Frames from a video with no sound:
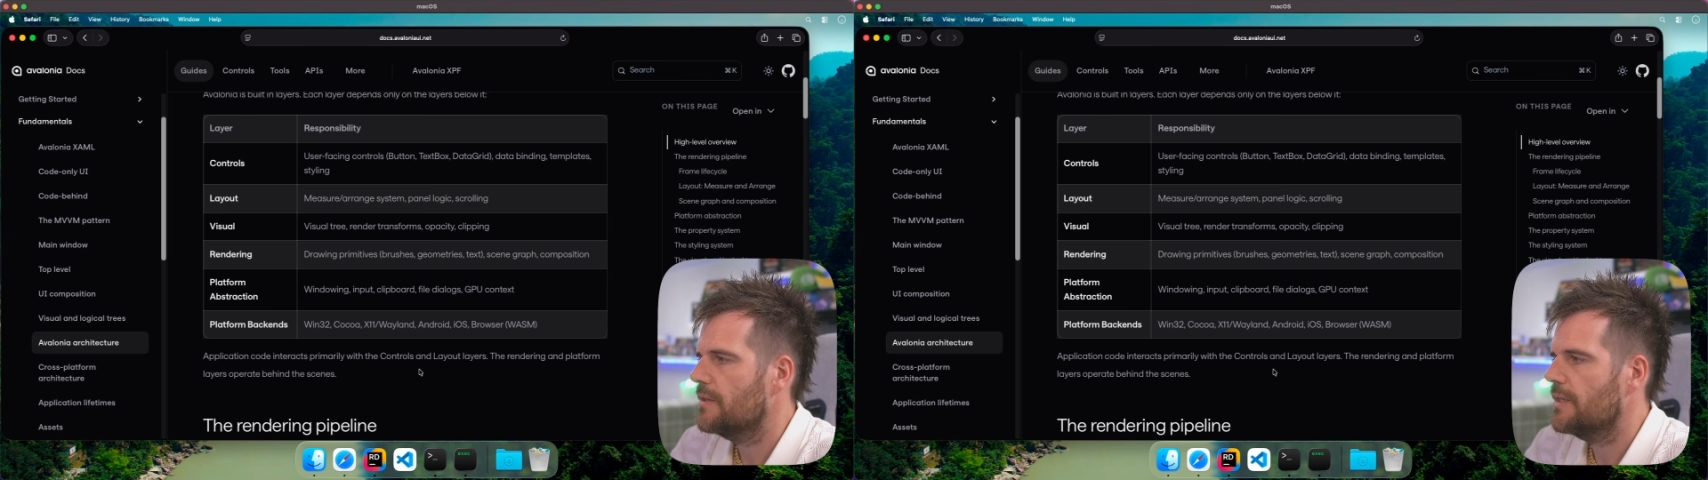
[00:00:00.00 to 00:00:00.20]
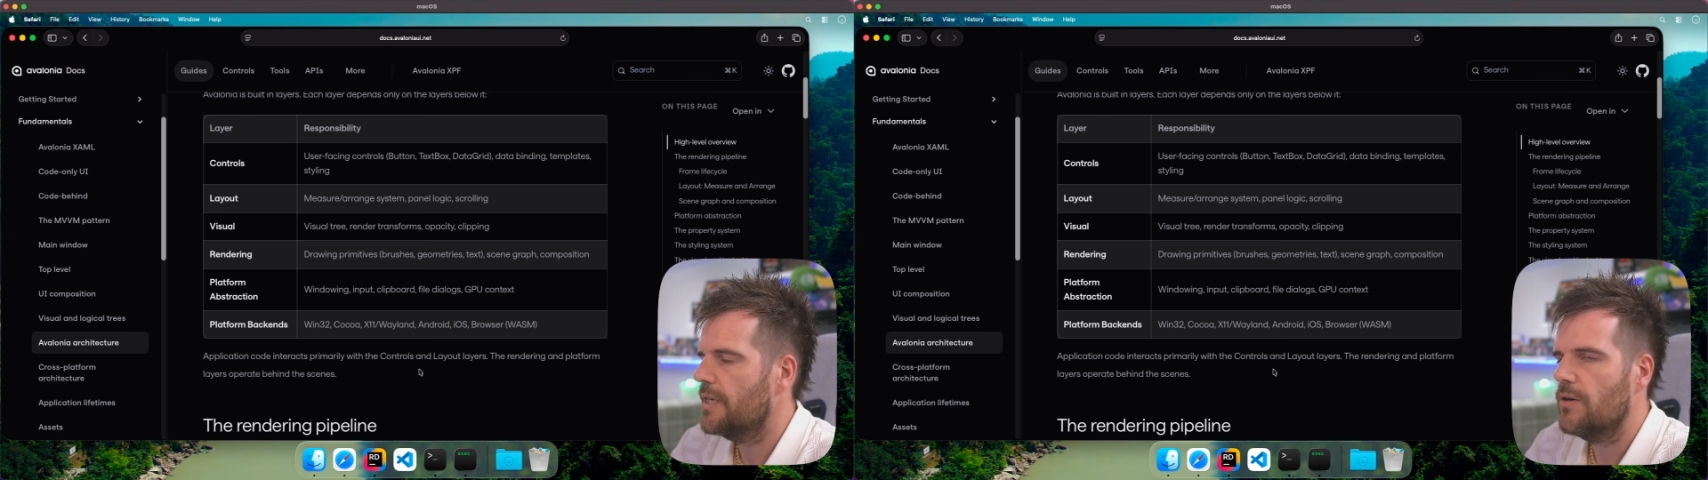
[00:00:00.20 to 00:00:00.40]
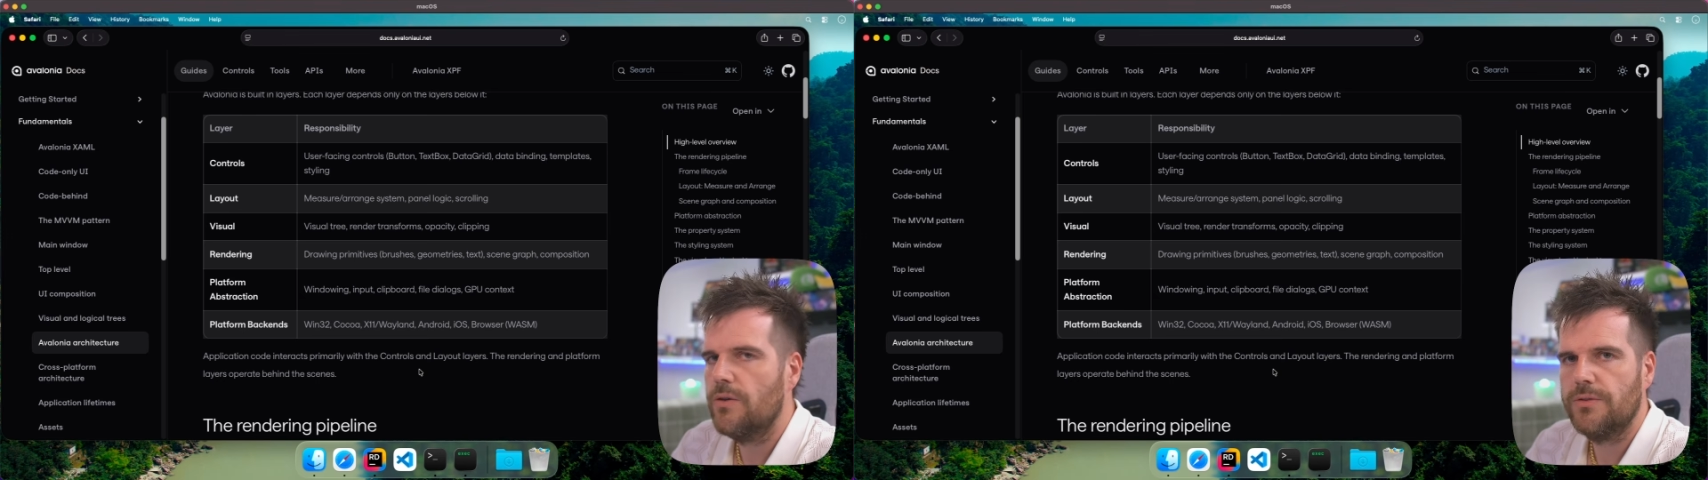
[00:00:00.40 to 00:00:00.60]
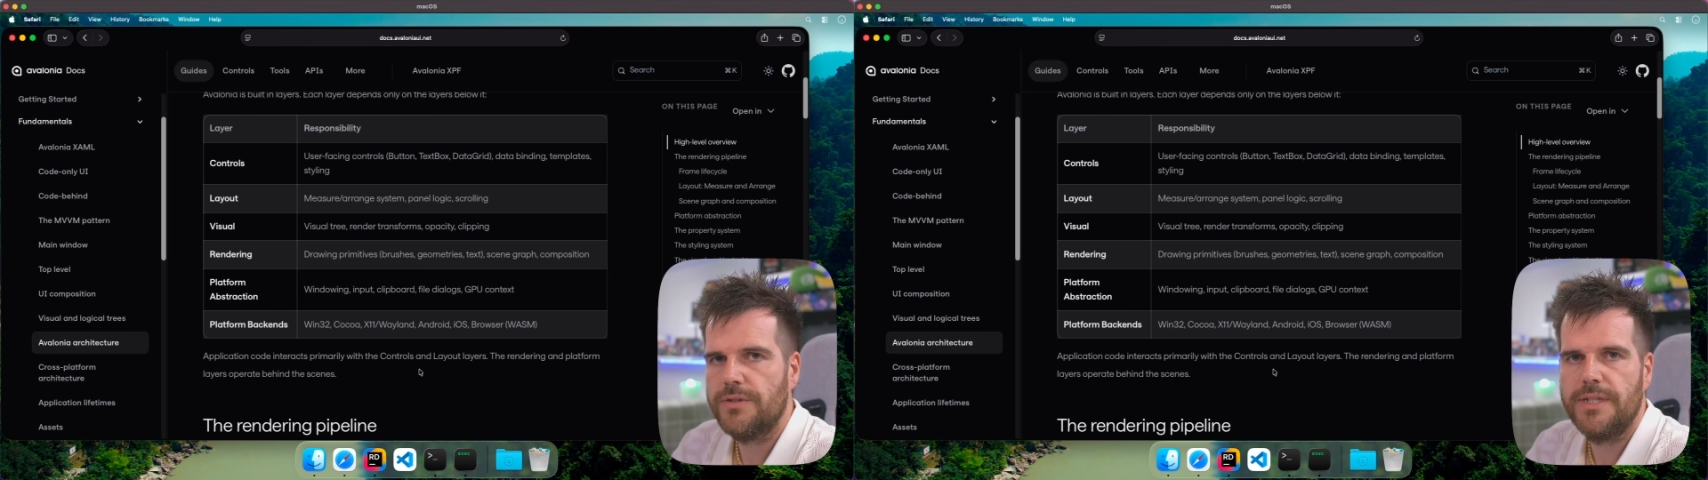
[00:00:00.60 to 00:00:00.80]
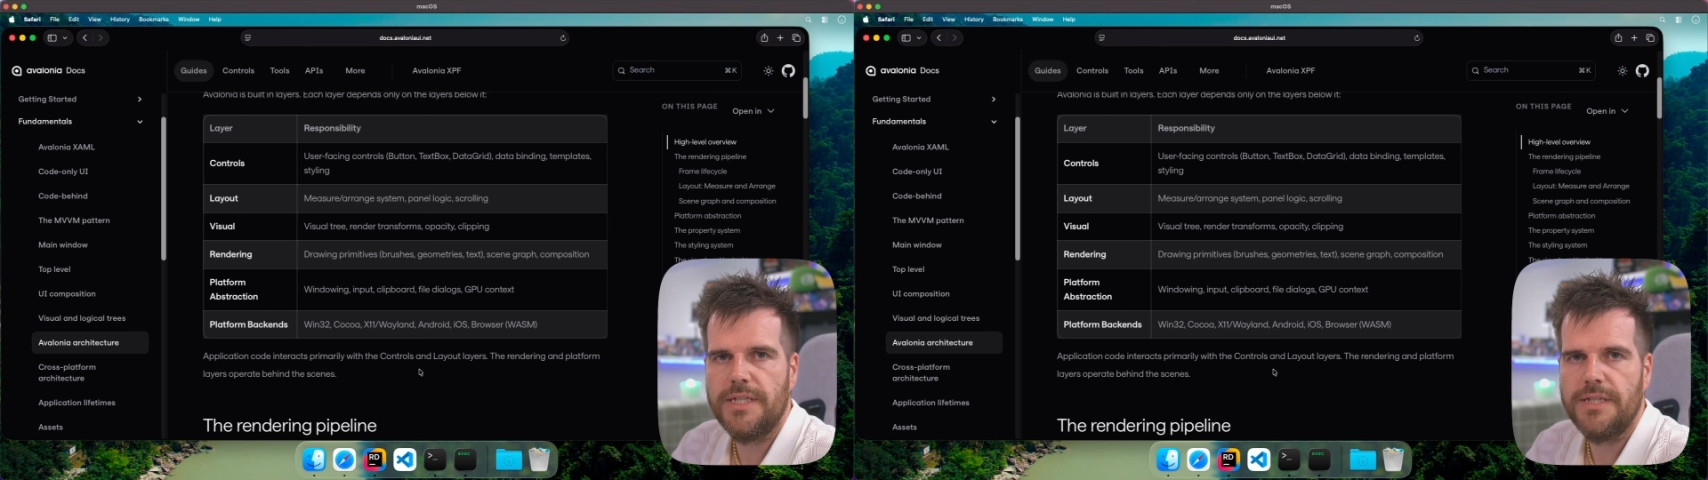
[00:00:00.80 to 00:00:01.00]
They
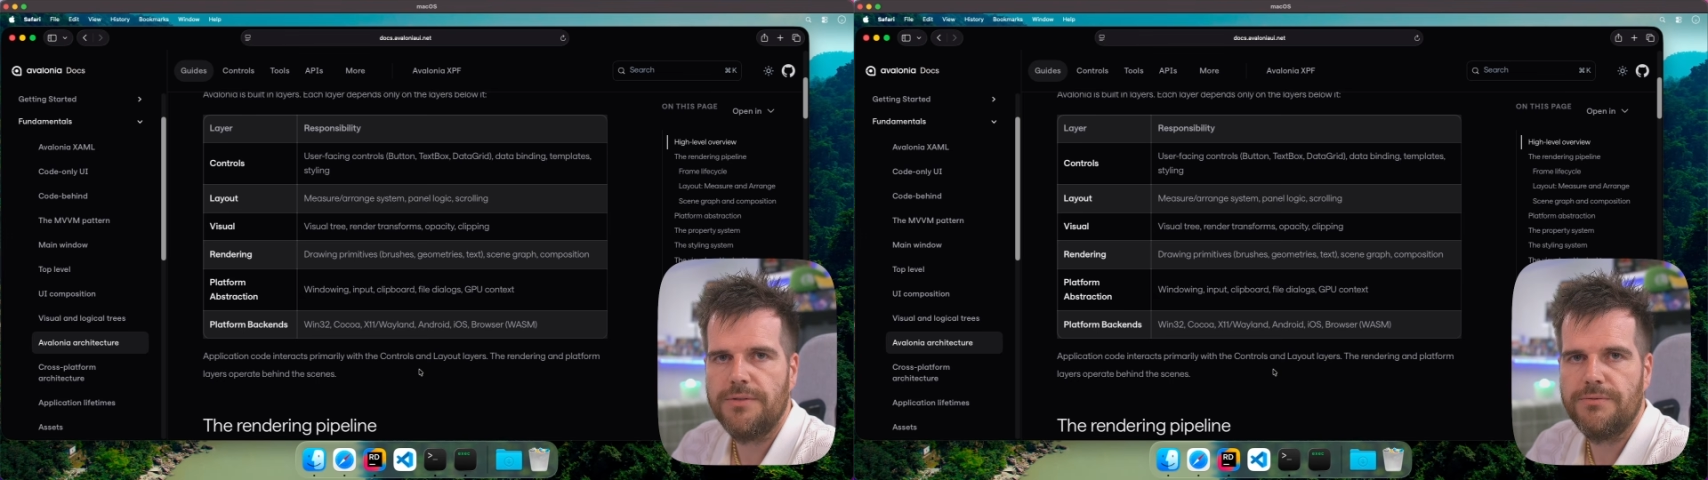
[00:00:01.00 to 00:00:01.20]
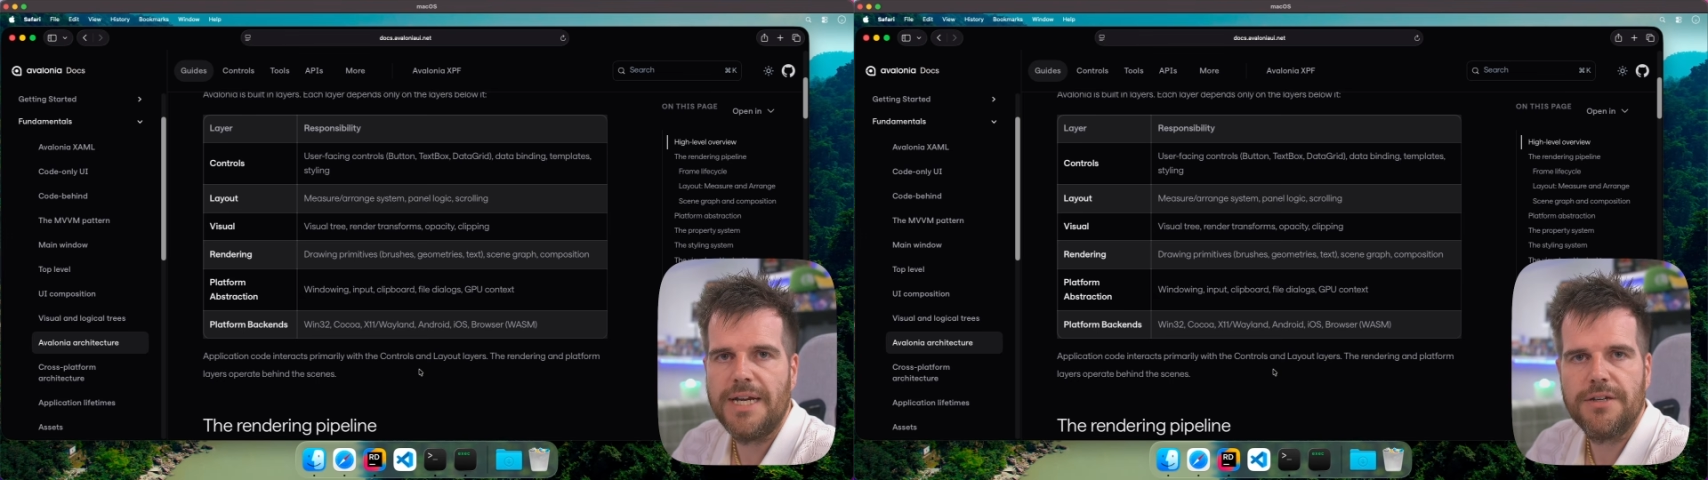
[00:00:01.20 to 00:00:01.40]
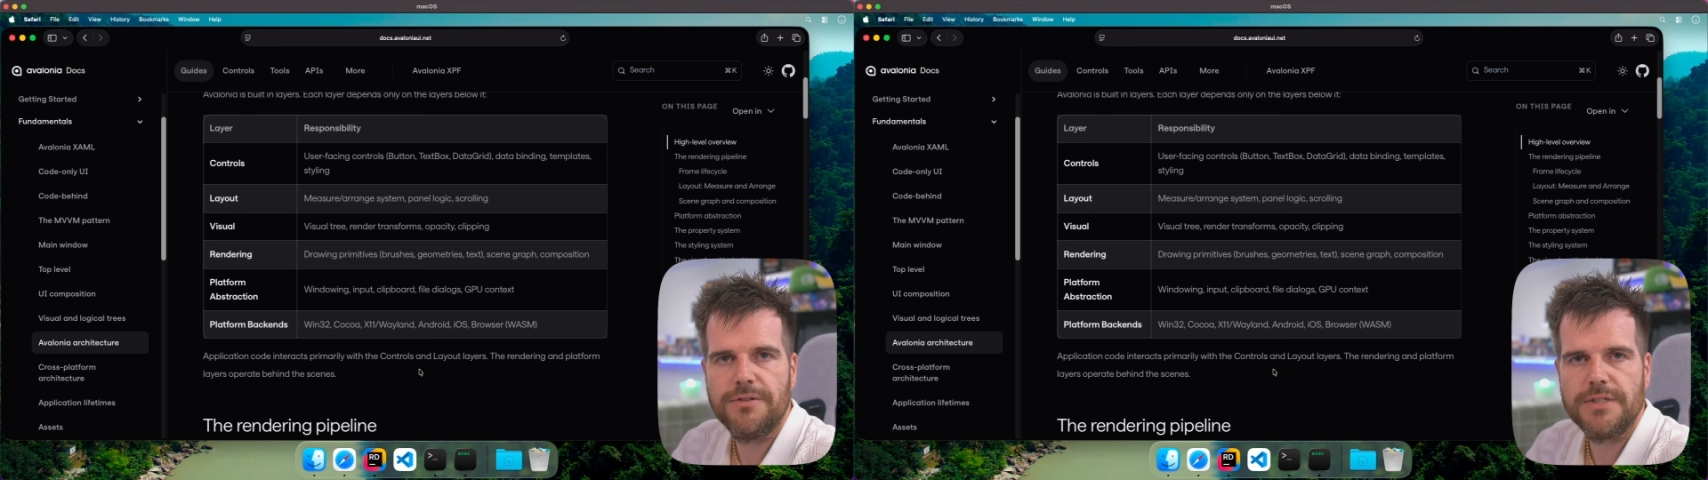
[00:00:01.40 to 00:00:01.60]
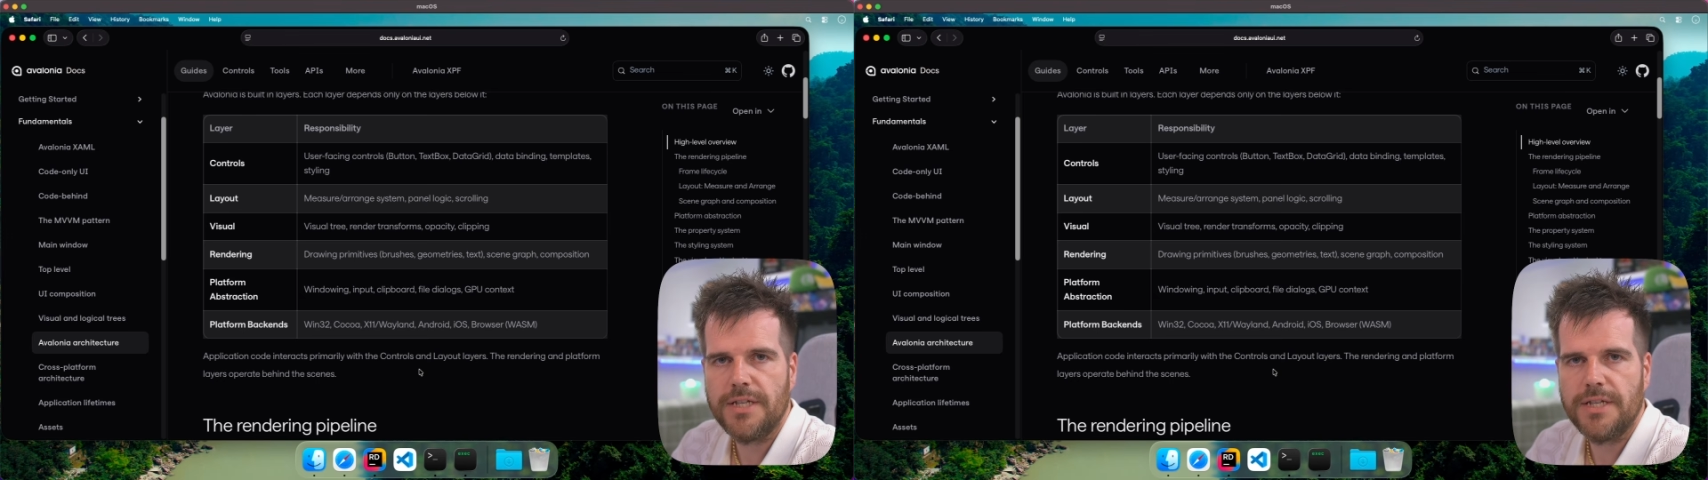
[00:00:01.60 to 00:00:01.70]
aren't the renderers,